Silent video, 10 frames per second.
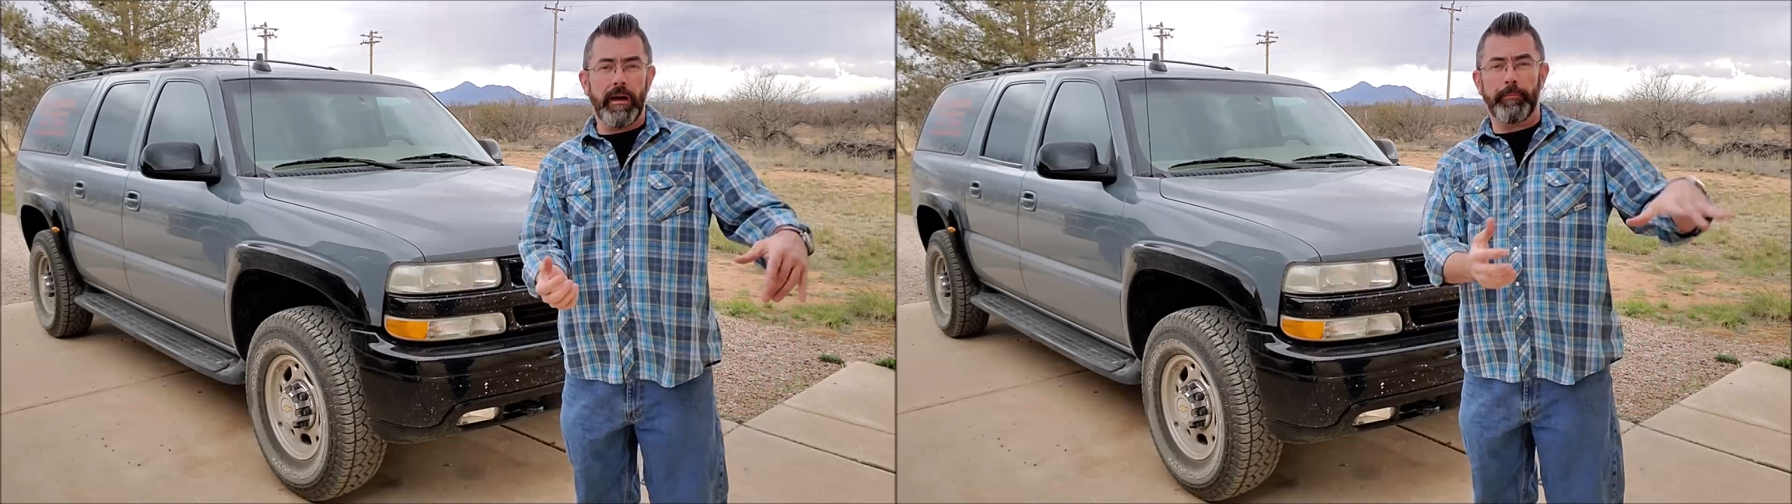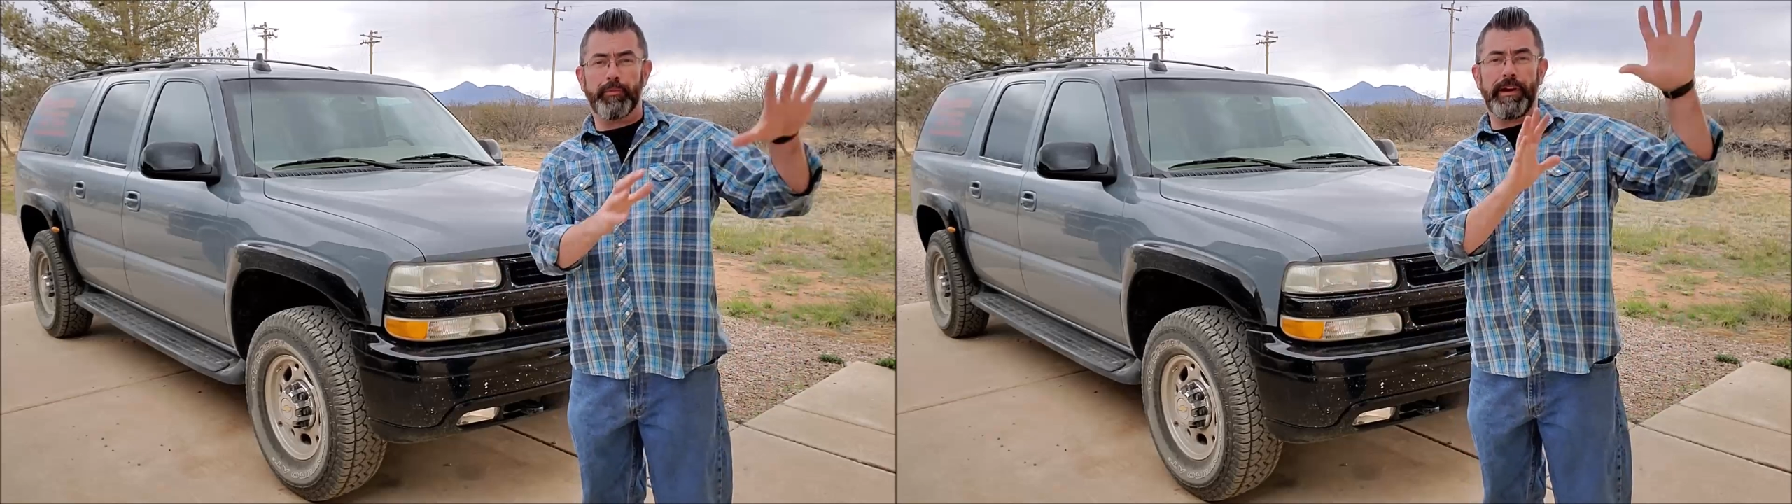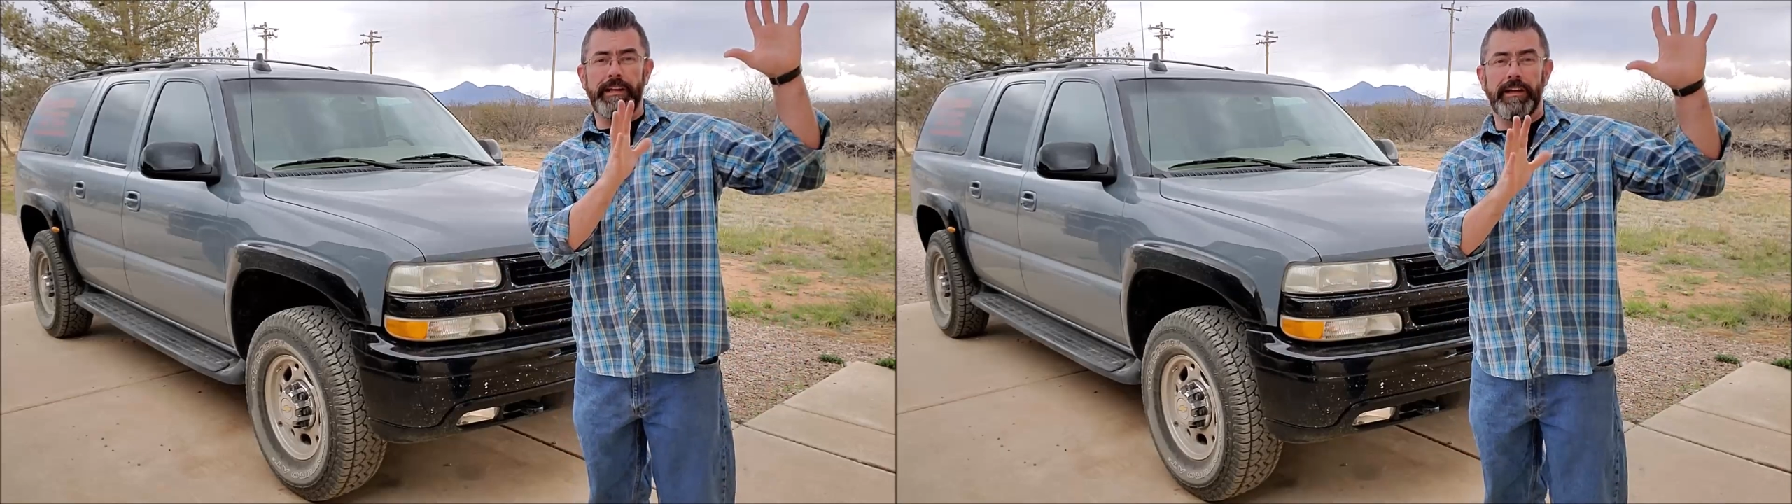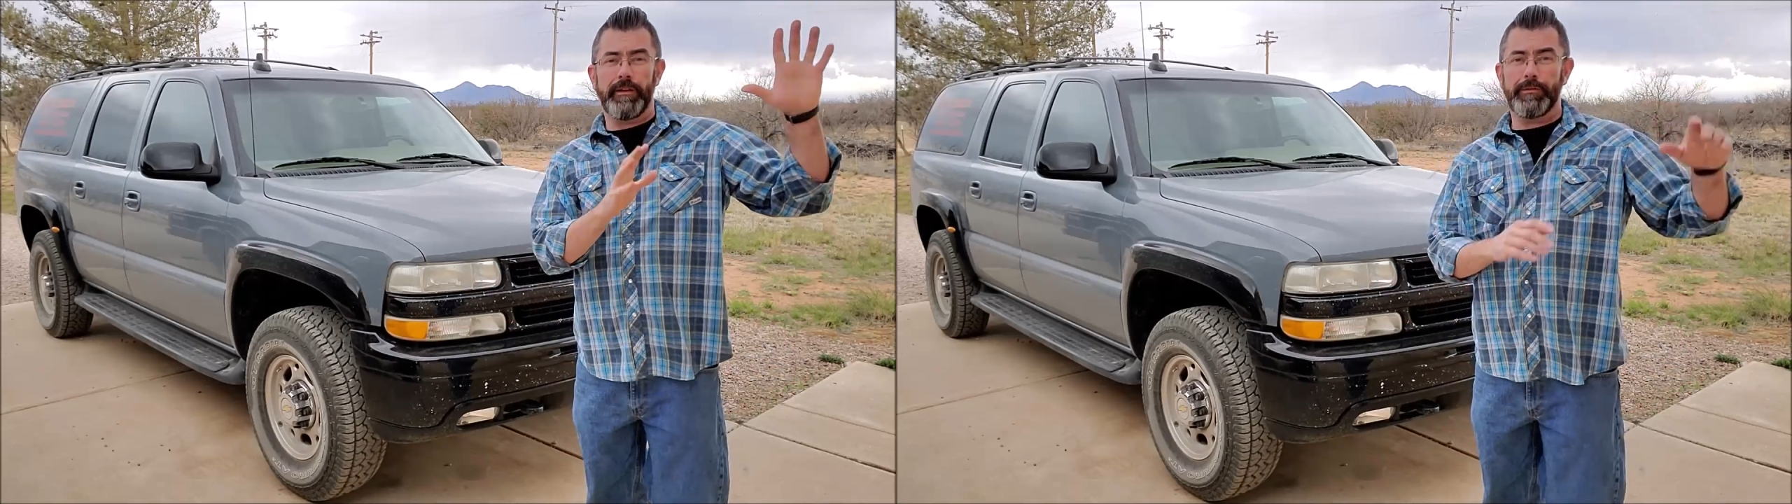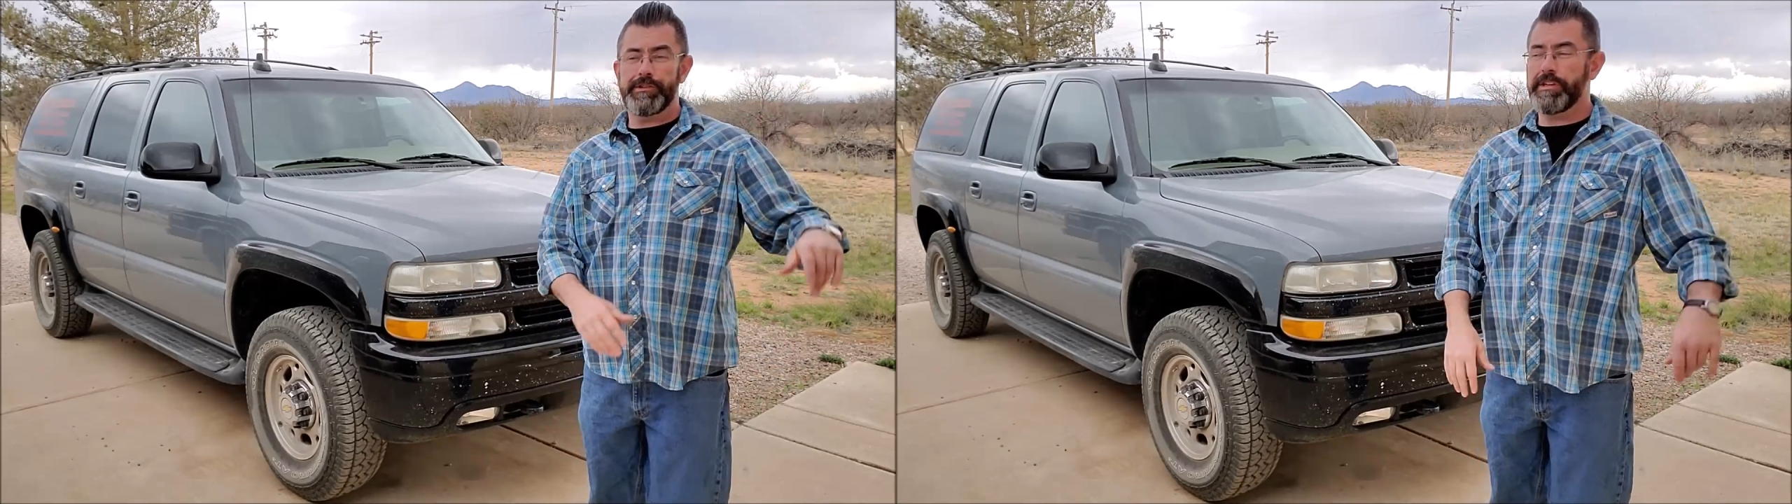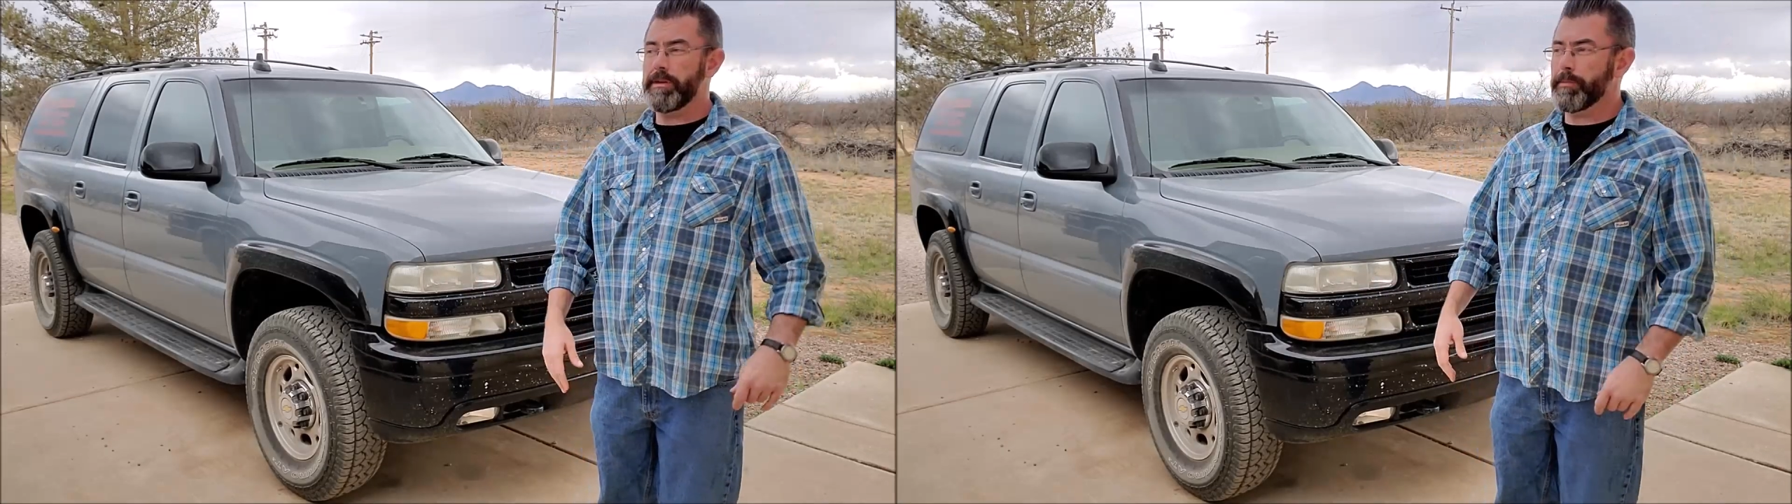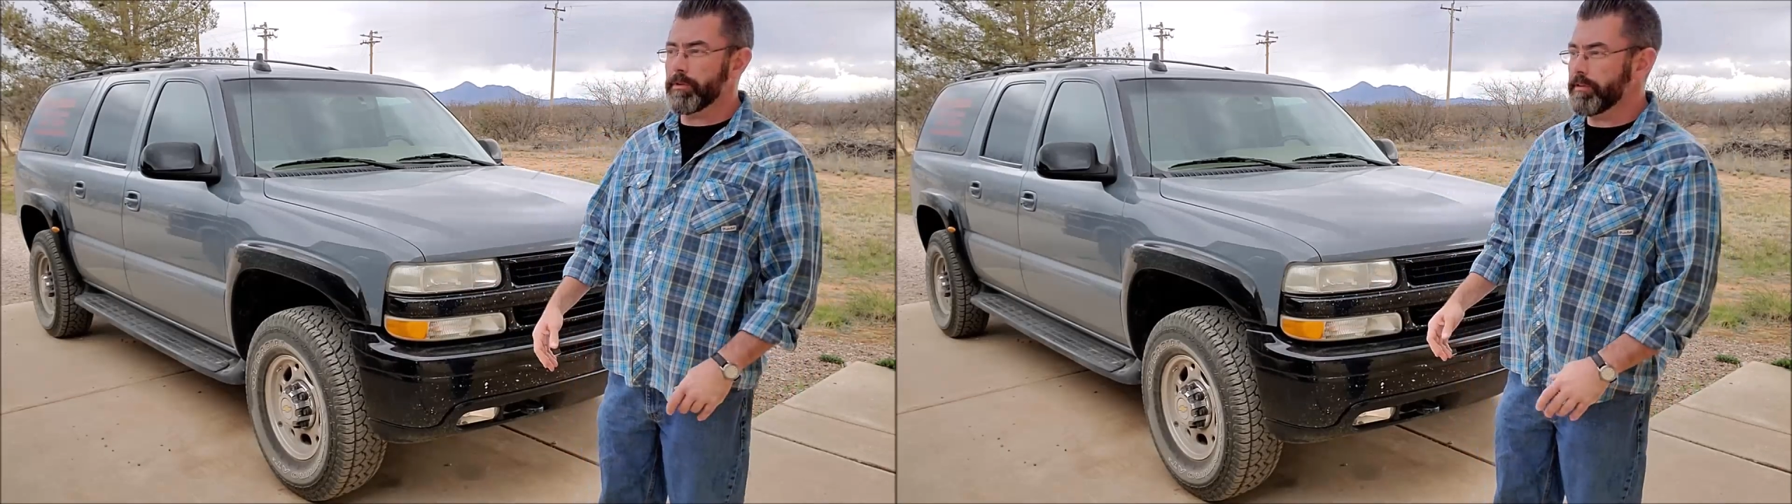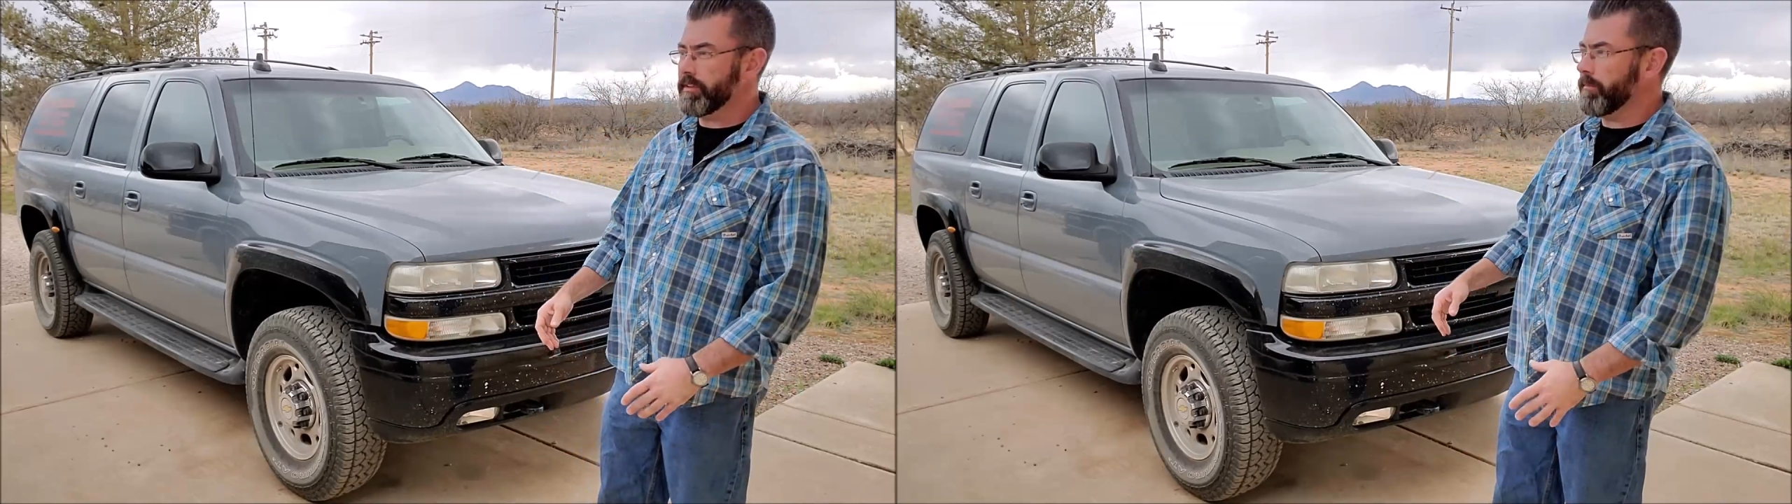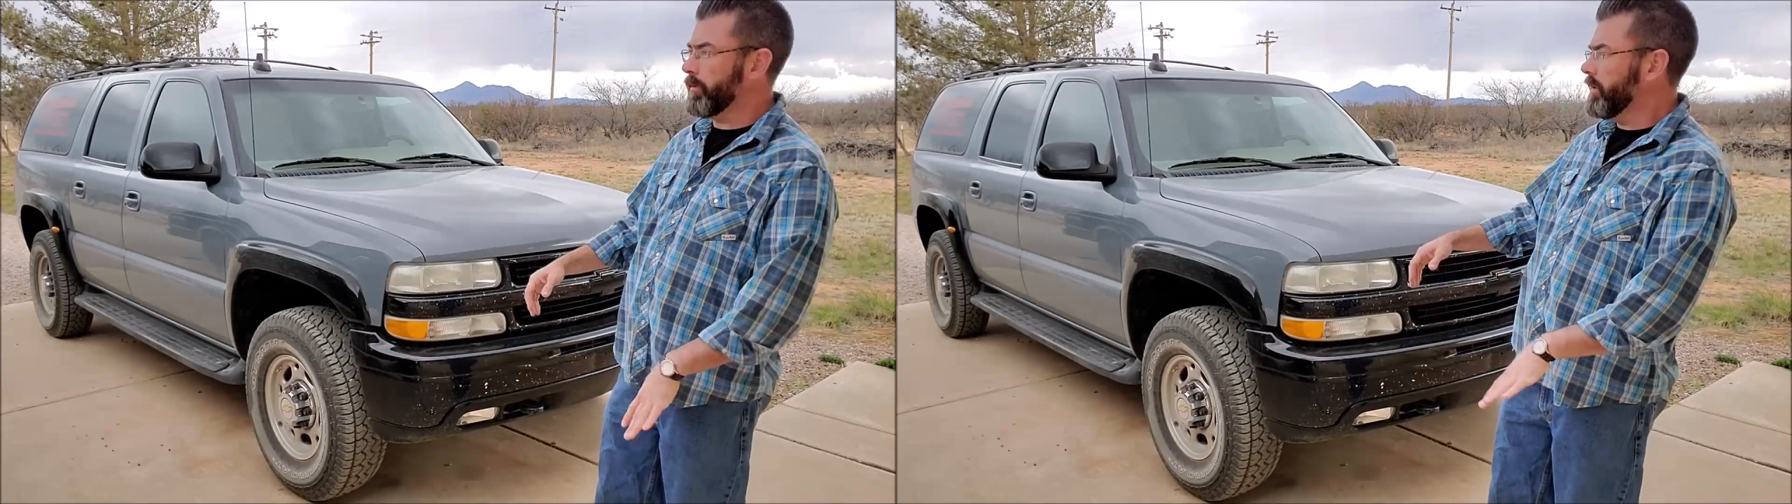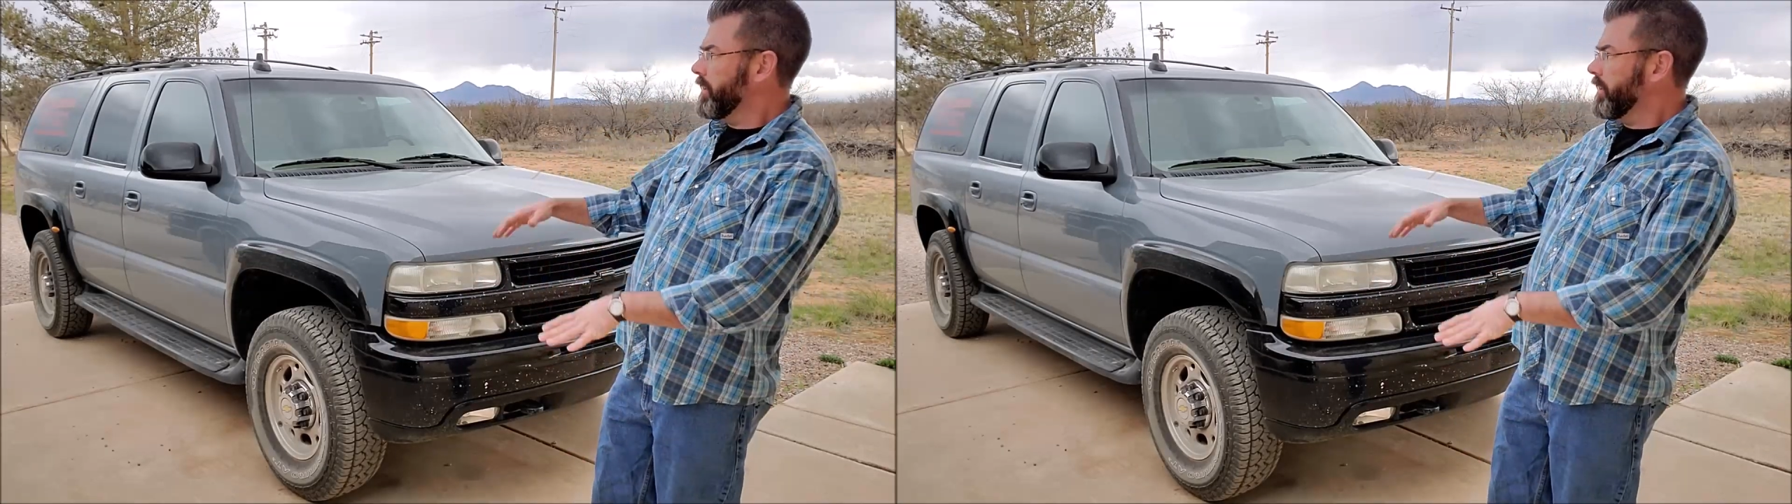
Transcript: a bright yellow Jeep or some